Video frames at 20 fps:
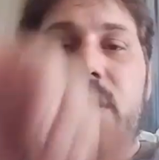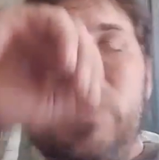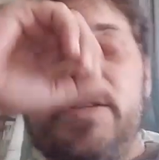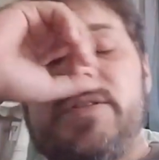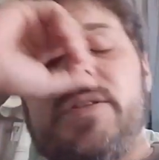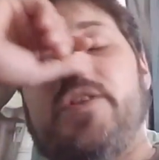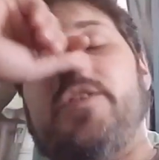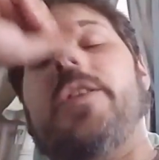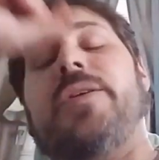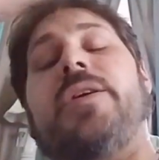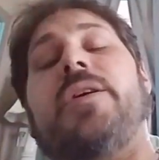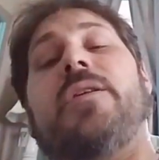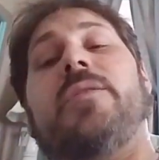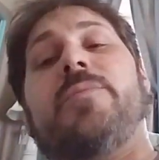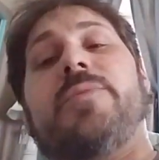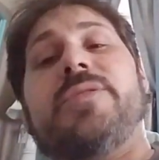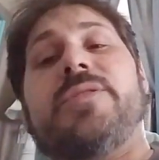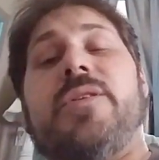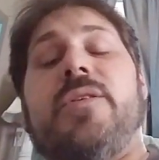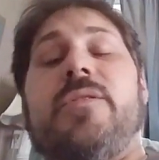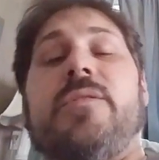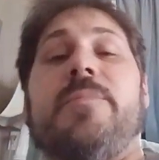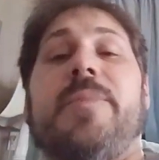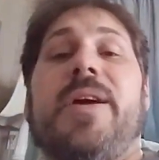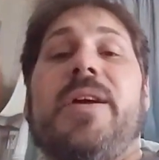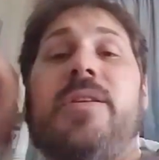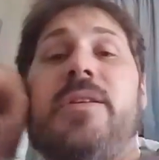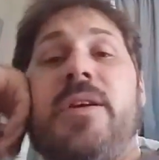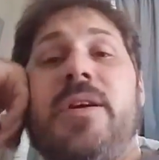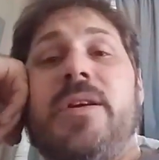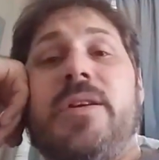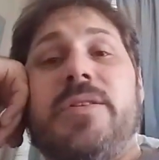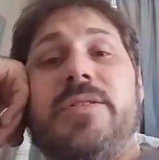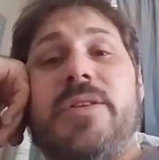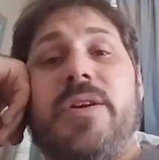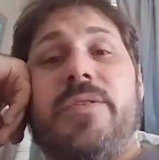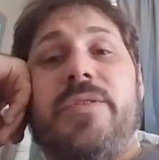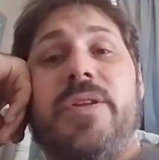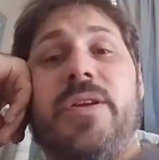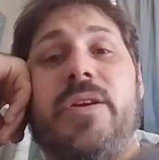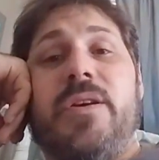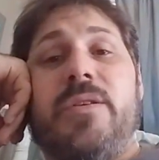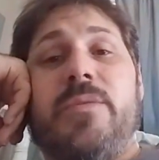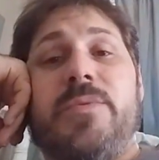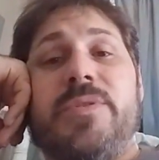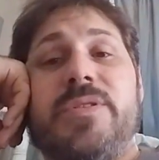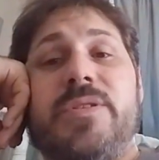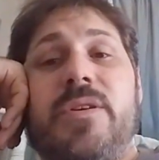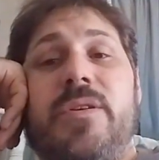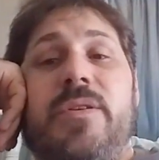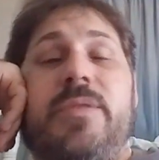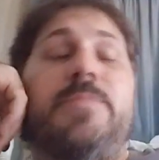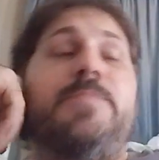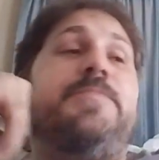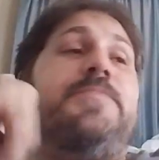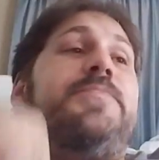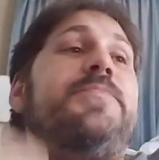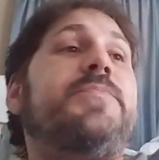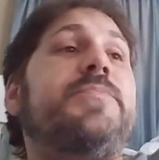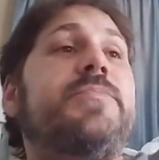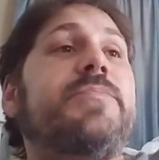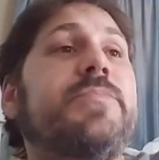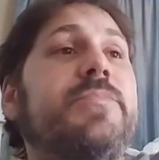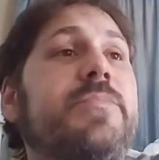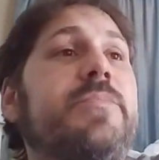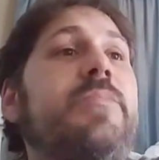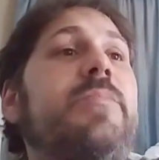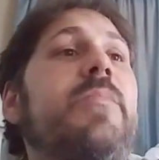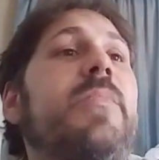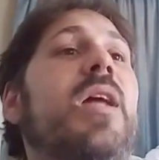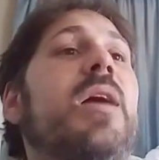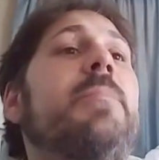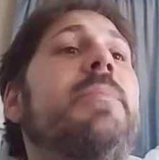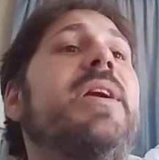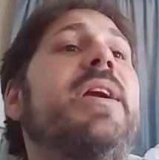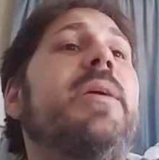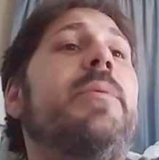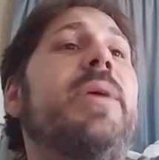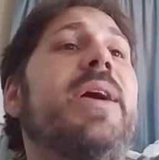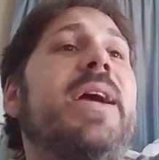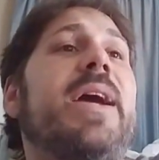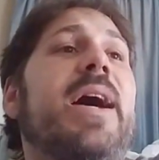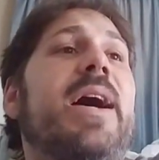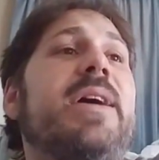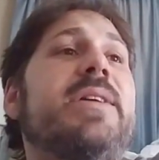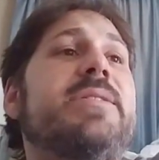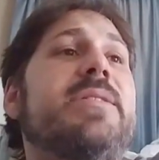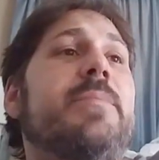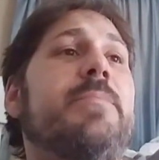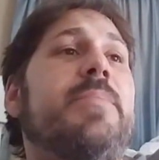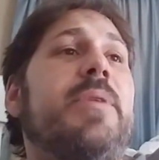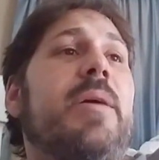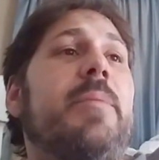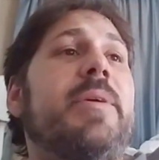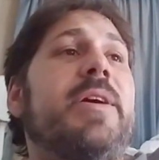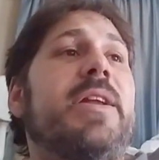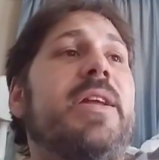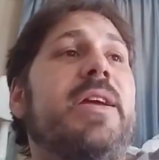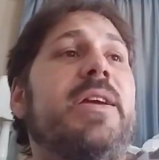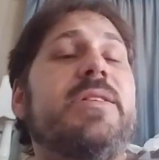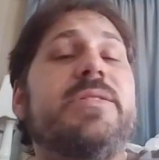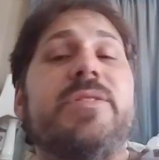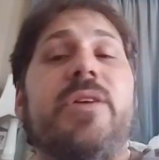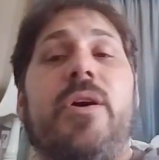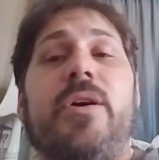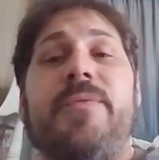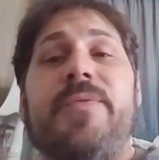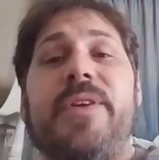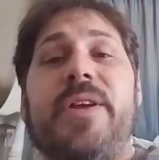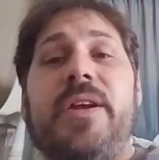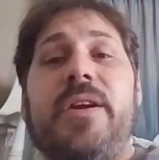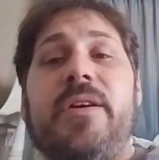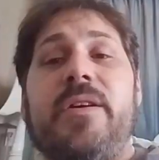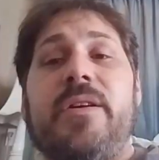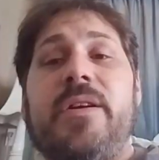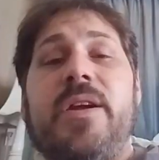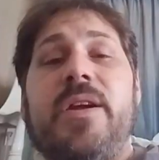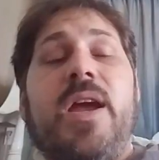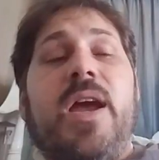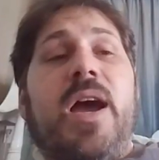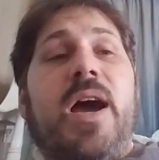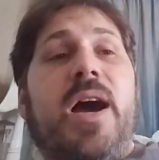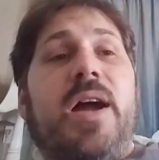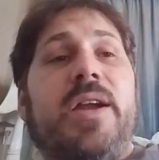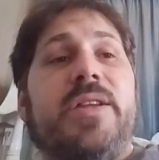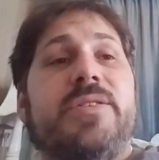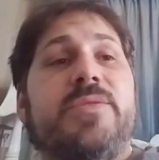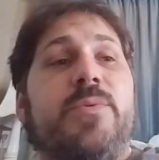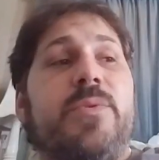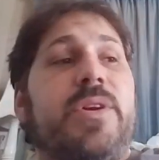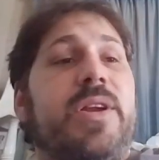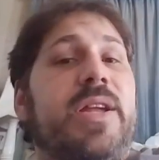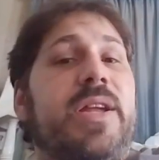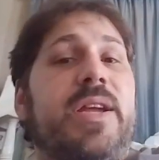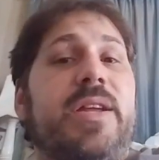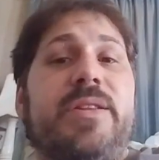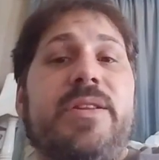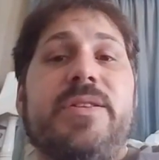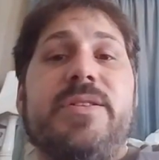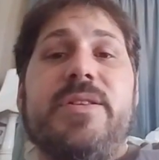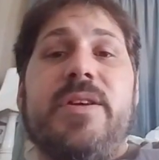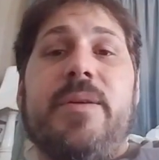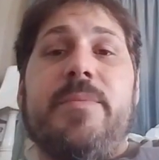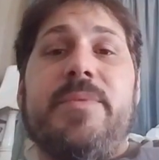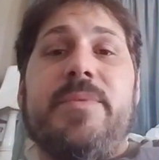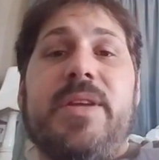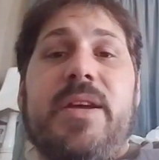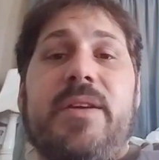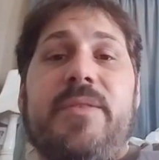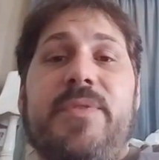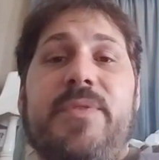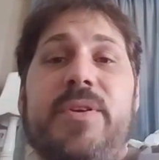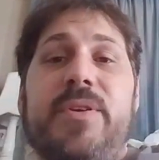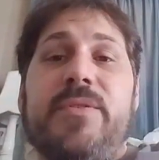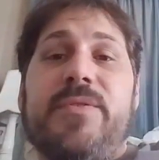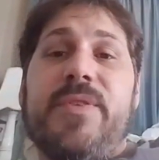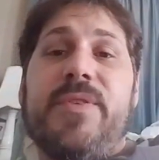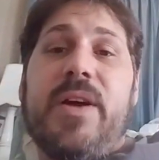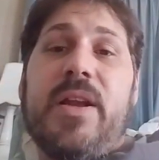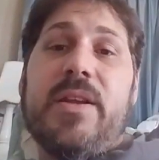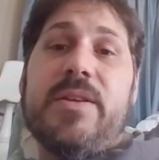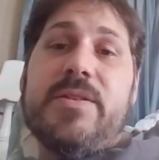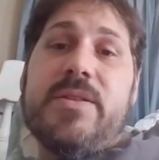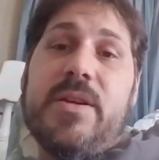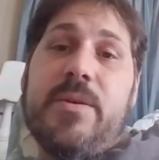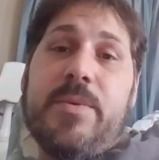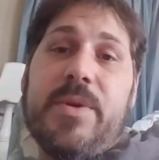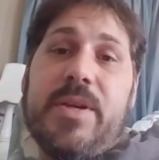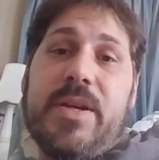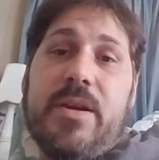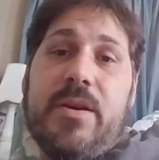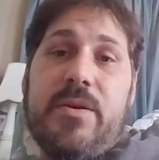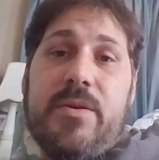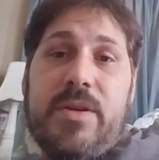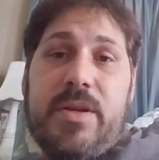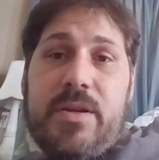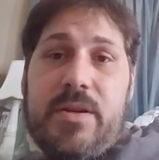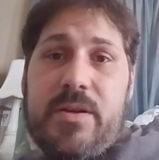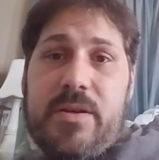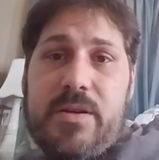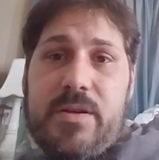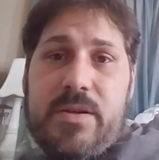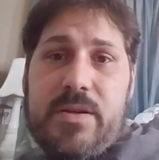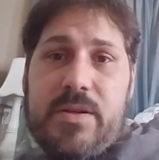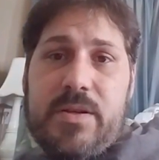Yeah, turn the young ones on, man. Turn the young ones on. But anyway, guys, I'm probably going to ease off of here. I just wanted to get this update for you fellas. Here we go here.